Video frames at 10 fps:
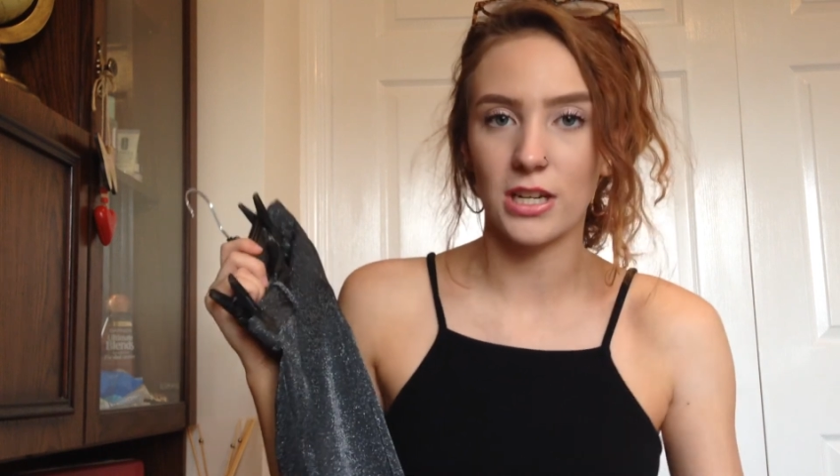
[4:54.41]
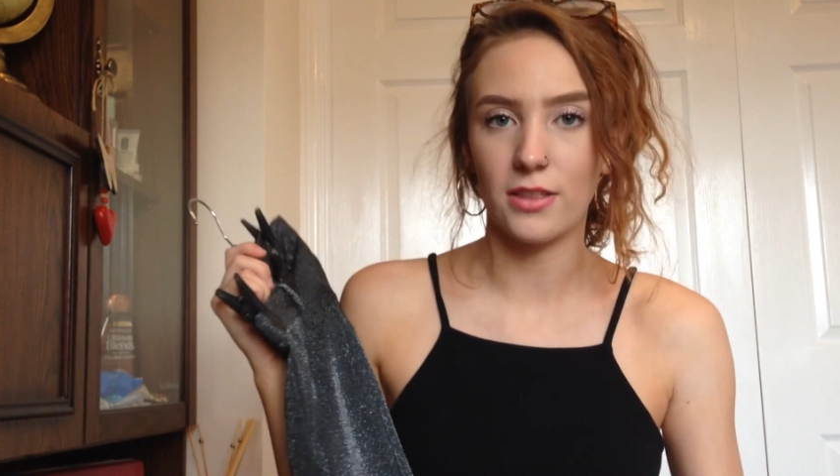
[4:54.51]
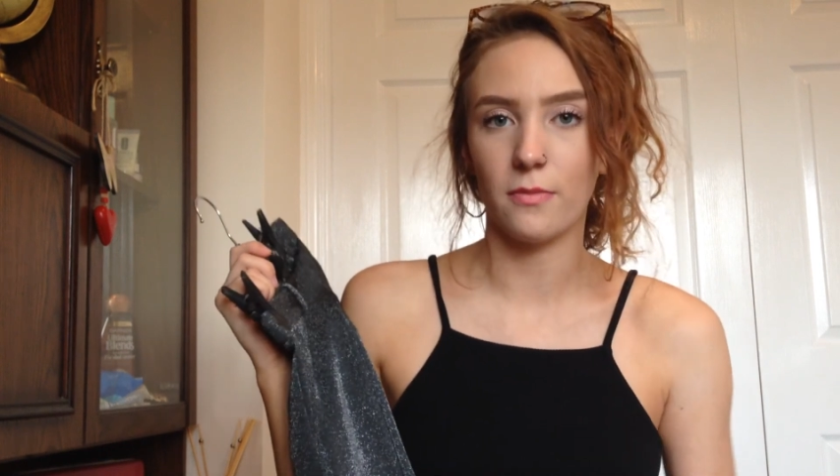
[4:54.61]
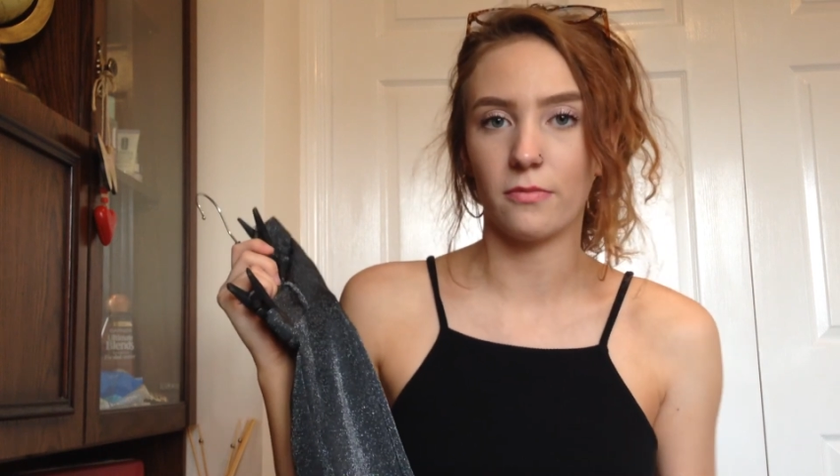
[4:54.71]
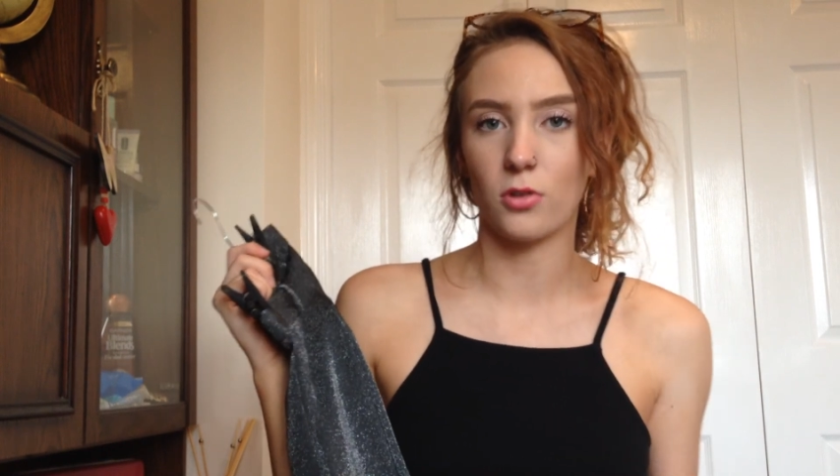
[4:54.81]

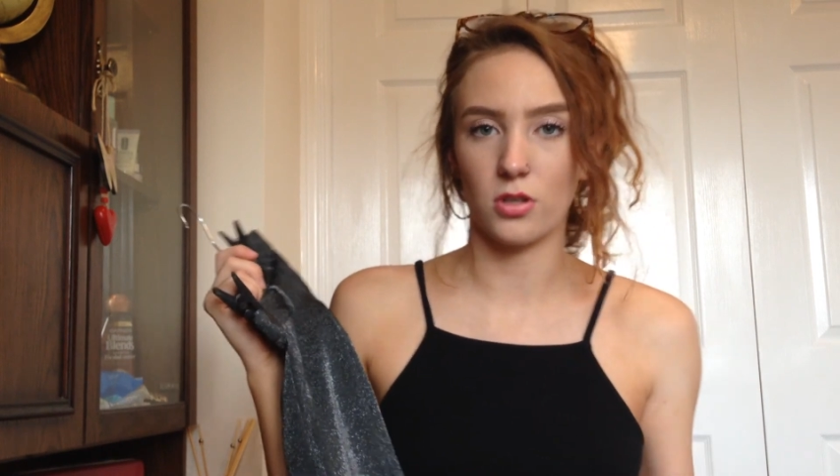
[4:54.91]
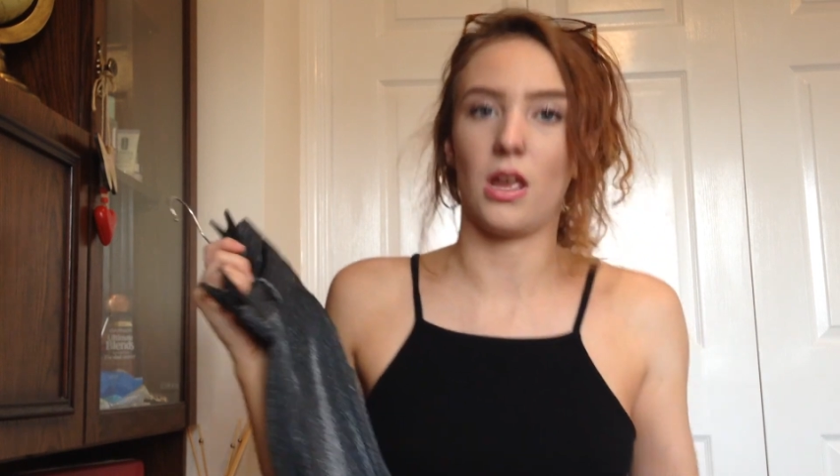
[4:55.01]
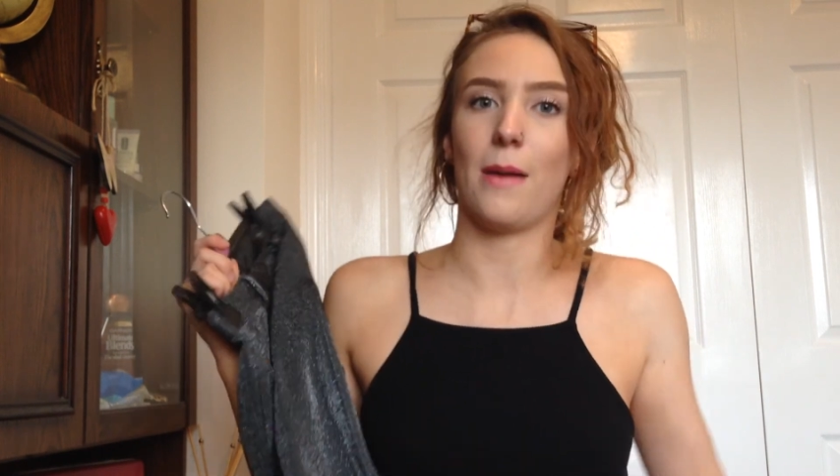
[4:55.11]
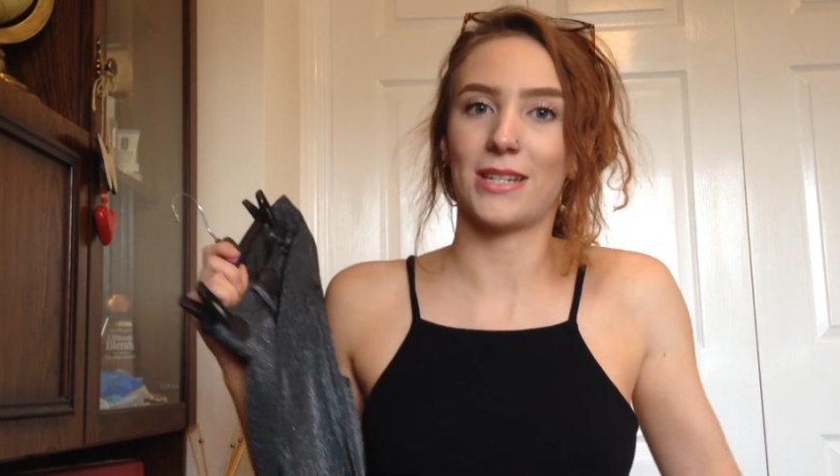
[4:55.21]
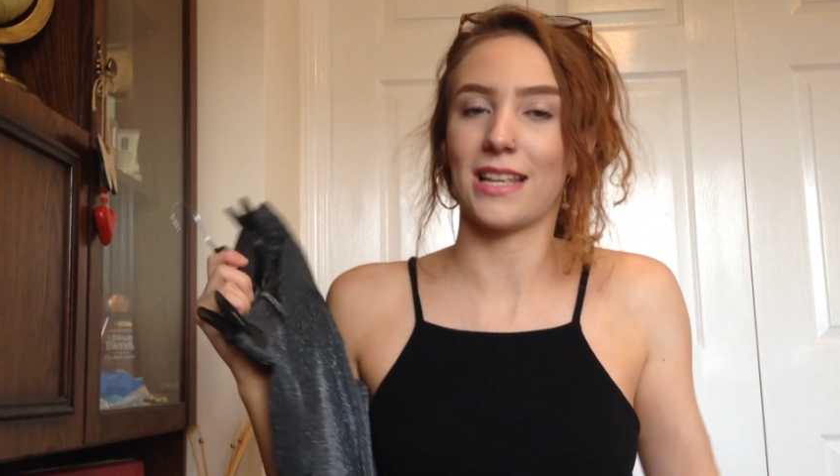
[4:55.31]
in them because
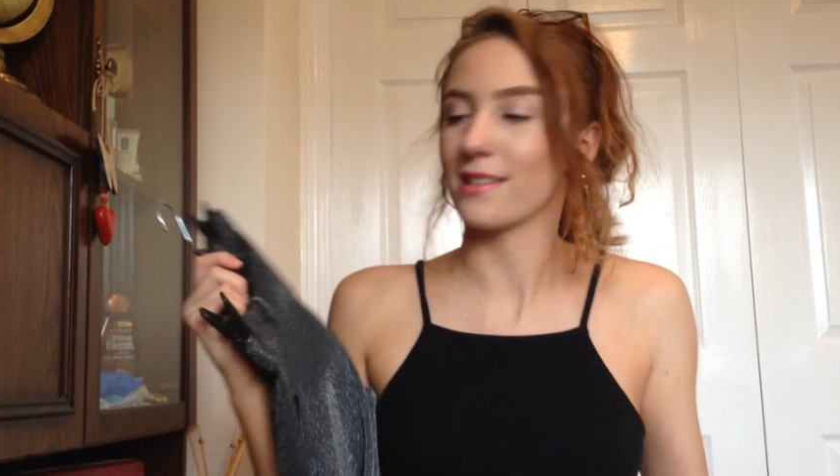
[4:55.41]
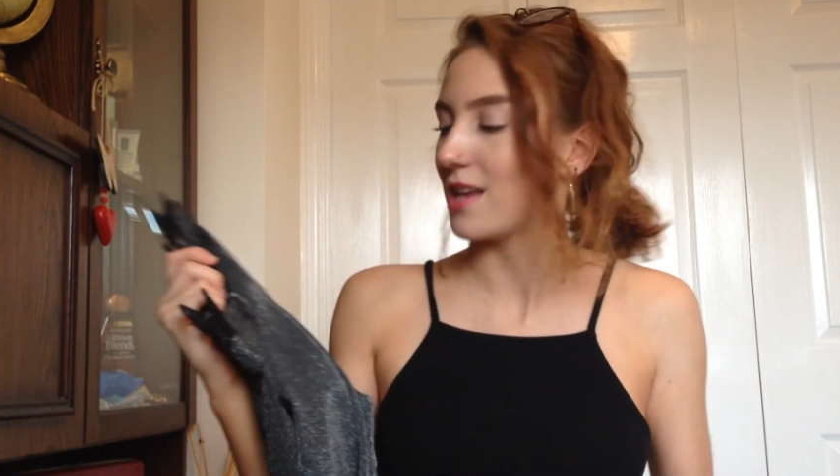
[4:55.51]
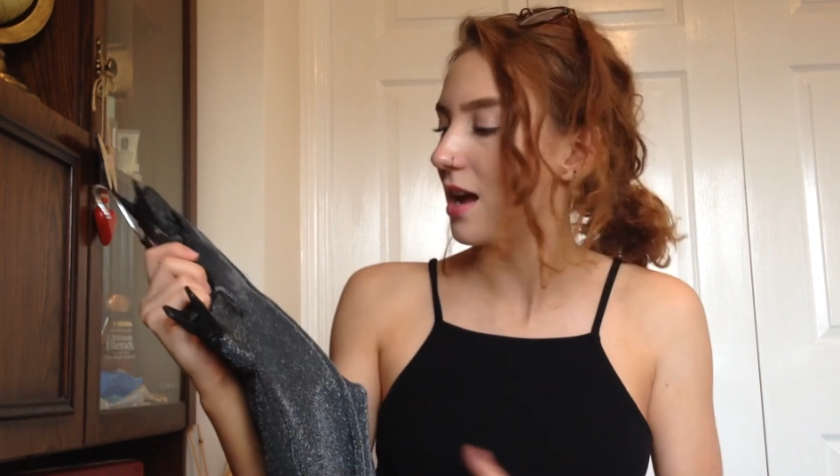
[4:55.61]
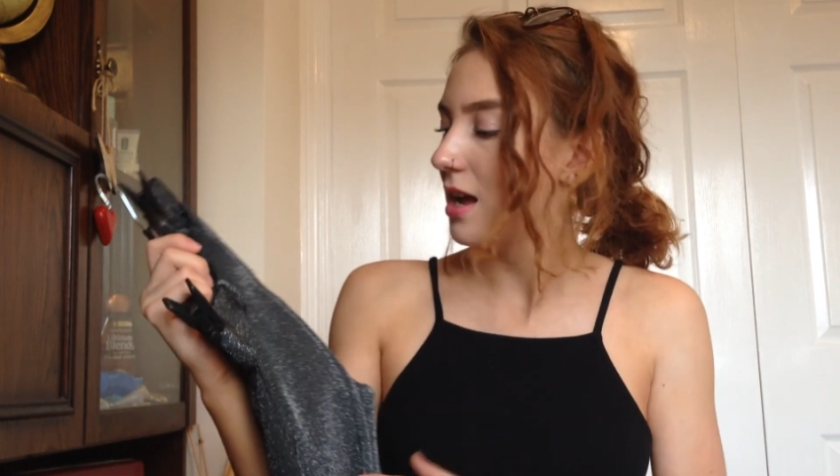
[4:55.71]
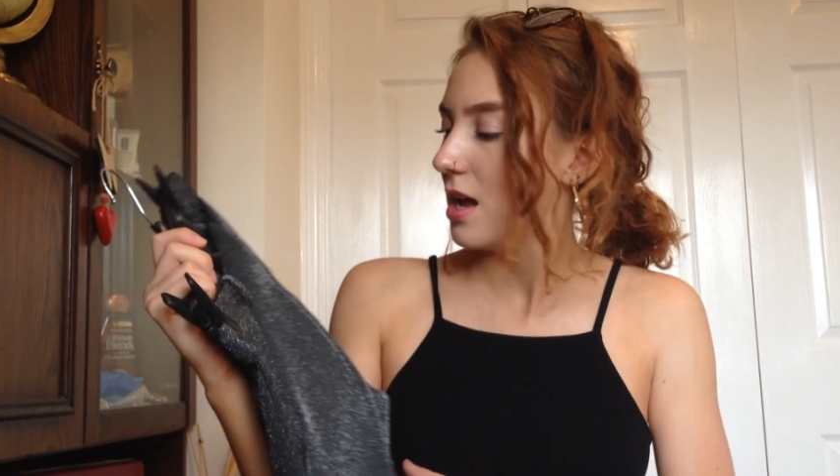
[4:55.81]
I'm a
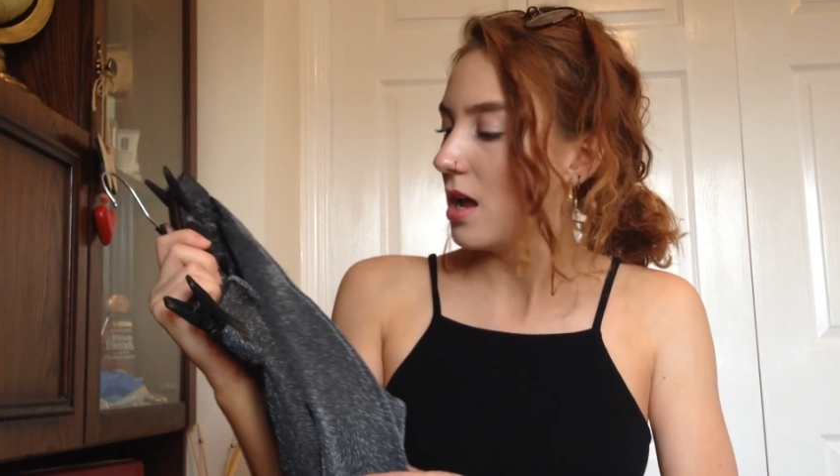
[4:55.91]
dancer.